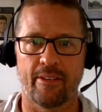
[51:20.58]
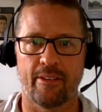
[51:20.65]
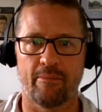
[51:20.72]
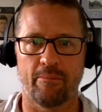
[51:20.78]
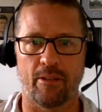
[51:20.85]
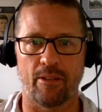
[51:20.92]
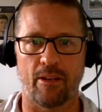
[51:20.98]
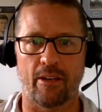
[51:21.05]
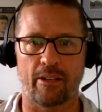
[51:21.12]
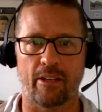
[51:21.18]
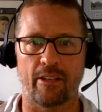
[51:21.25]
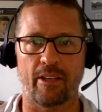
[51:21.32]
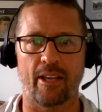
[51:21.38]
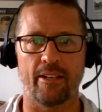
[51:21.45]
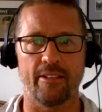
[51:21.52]

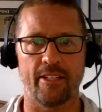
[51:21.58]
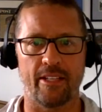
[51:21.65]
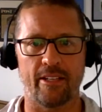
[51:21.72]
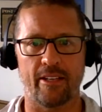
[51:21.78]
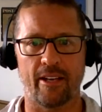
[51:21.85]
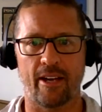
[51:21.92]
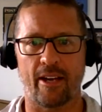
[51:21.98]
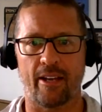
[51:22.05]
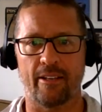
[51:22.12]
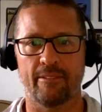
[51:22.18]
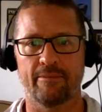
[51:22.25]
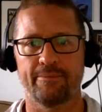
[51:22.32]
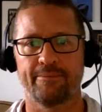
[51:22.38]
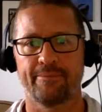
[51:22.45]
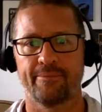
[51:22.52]
Belonging and DEI.
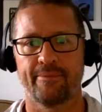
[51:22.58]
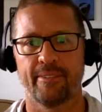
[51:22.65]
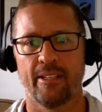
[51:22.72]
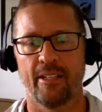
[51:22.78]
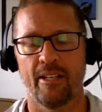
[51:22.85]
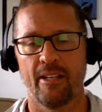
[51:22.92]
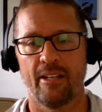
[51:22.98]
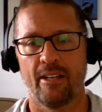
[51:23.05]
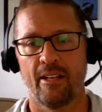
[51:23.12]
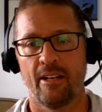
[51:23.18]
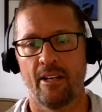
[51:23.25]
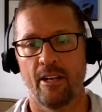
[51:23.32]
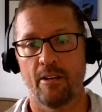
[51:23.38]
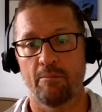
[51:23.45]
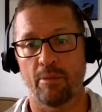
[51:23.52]

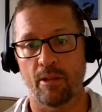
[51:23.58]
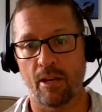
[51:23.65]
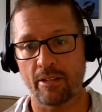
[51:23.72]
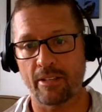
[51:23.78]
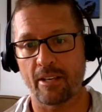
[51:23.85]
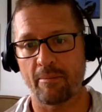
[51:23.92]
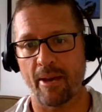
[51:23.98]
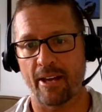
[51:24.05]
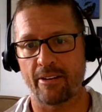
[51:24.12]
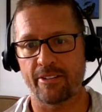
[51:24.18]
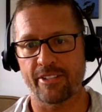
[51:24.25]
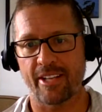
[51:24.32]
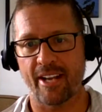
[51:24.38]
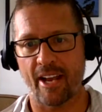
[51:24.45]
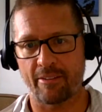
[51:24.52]
Belonging
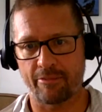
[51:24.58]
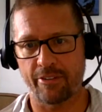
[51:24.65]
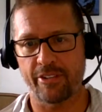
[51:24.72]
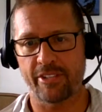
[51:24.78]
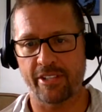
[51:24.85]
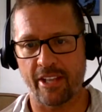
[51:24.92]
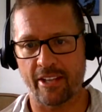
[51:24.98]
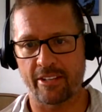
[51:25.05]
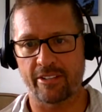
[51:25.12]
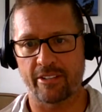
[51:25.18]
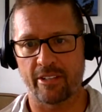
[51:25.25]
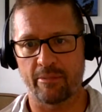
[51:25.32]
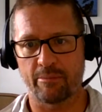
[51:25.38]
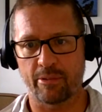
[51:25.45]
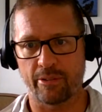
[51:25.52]
matters at every stage in
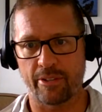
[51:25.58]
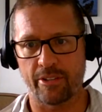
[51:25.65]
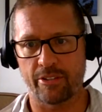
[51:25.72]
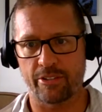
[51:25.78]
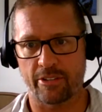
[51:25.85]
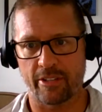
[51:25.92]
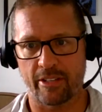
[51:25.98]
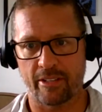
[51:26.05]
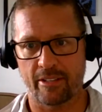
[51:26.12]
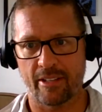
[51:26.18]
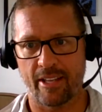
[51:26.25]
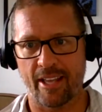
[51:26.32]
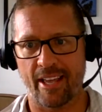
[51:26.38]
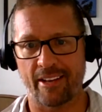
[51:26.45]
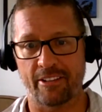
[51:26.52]
the employee journey,
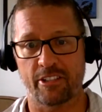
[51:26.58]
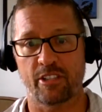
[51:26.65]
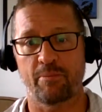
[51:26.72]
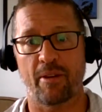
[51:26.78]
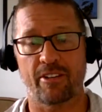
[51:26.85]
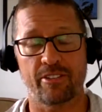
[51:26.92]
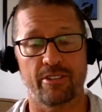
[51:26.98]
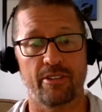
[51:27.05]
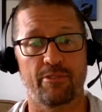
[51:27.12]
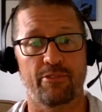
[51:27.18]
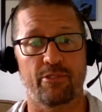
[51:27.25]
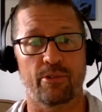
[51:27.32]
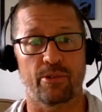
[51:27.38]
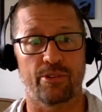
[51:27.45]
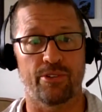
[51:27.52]
and especially
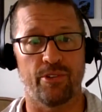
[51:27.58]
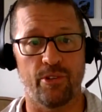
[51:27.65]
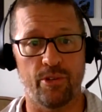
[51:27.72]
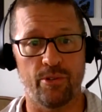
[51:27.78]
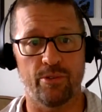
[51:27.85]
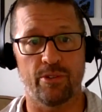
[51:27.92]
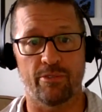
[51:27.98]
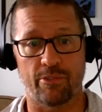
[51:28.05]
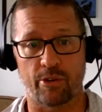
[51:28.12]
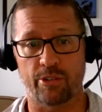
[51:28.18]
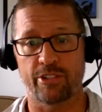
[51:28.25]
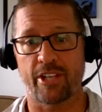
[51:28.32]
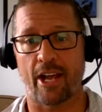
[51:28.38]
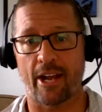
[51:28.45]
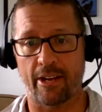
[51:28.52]
for new
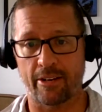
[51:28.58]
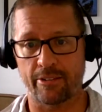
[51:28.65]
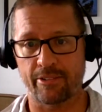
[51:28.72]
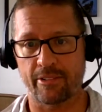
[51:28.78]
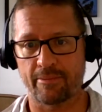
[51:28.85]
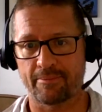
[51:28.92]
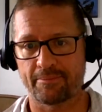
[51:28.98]
diverse hires.